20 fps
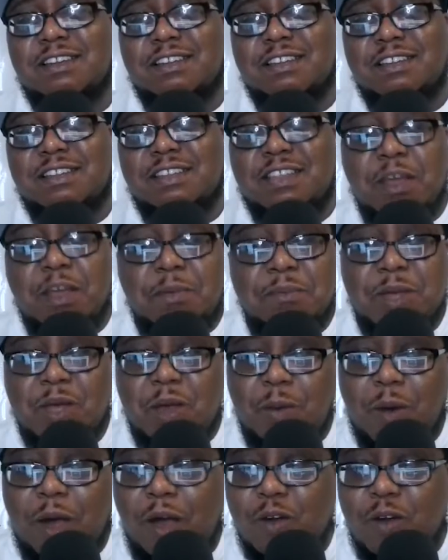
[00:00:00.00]
the
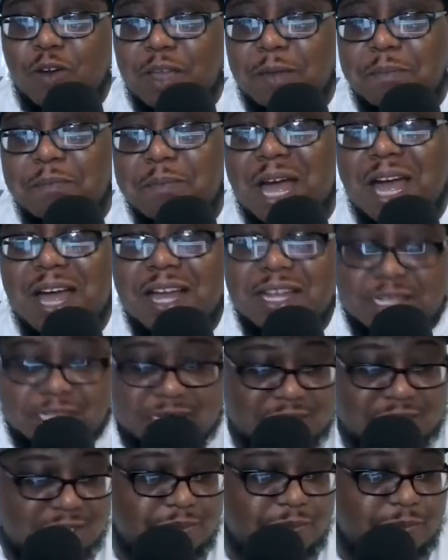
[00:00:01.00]
Milwaukee
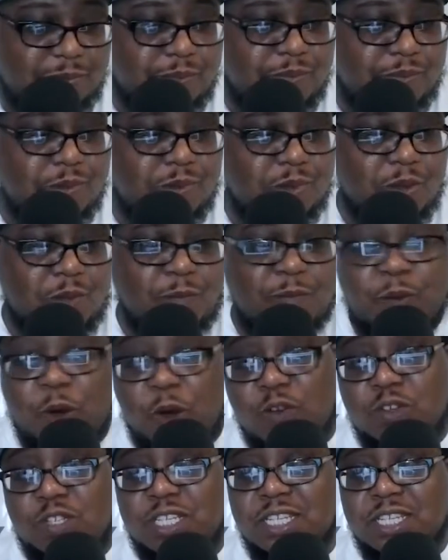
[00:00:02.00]
Bucks
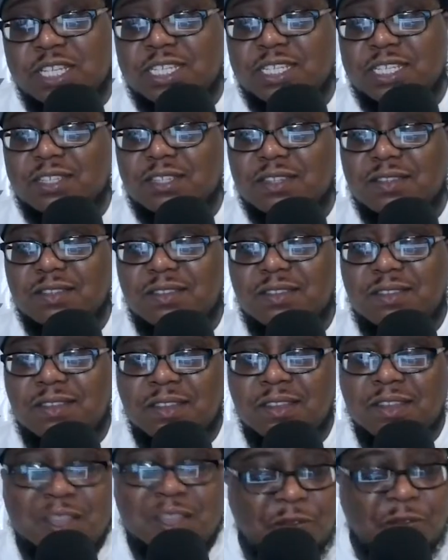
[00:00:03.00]
versus
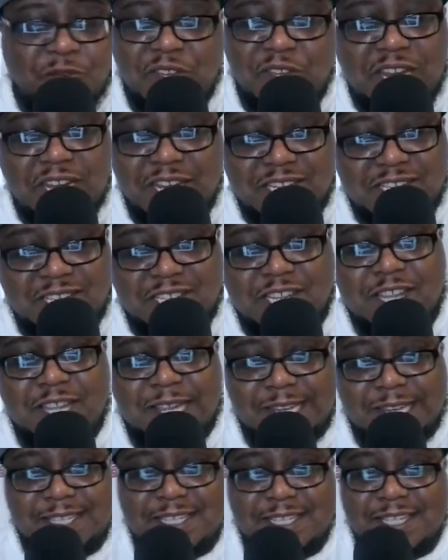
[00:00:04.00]
the Phoenix
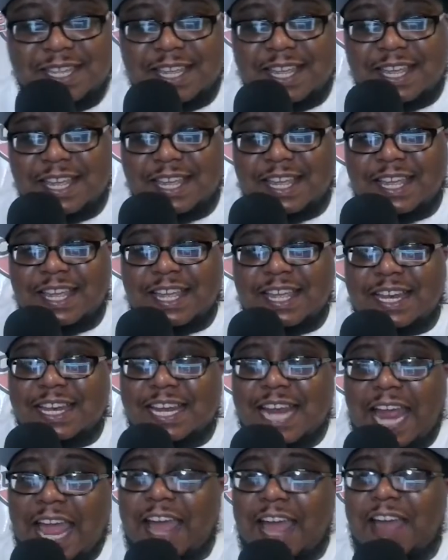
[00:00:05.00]
Suns.
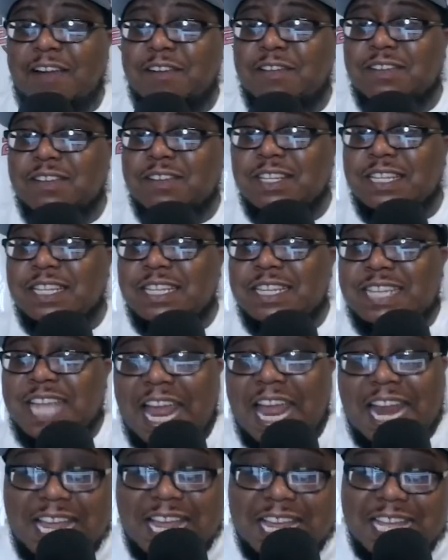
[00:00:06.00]
Now,
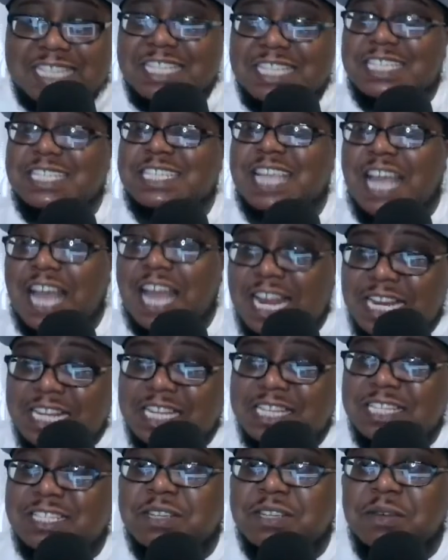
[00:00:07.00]
that is
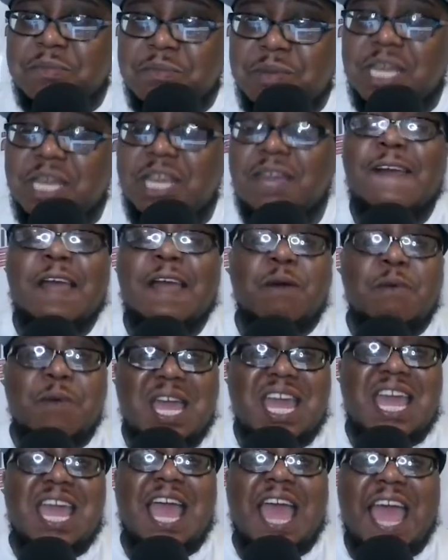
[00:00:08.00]
exciting to me.
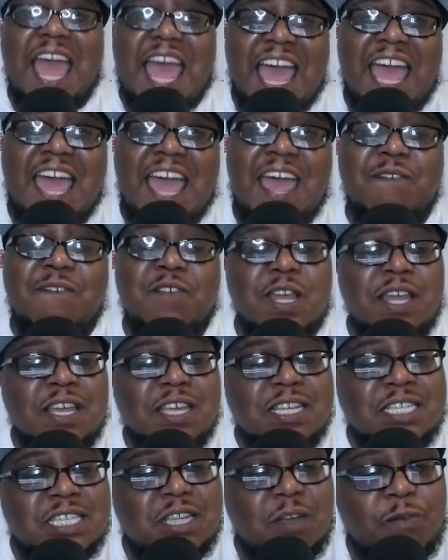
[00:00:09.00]
We have
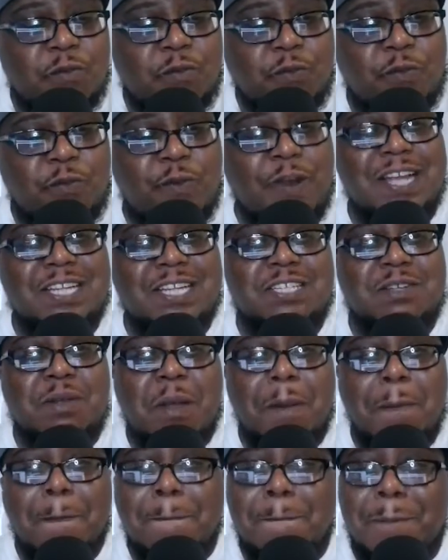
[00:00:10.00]
some fresh
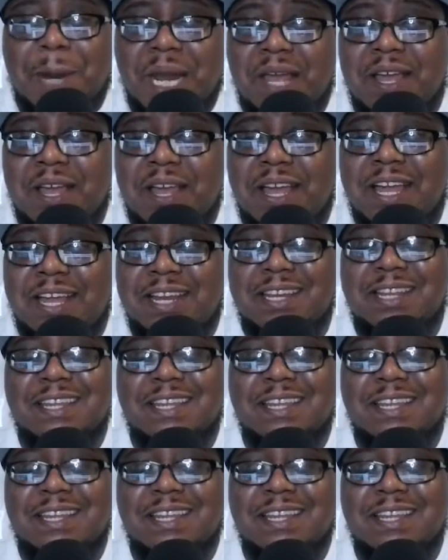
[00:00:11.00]
blood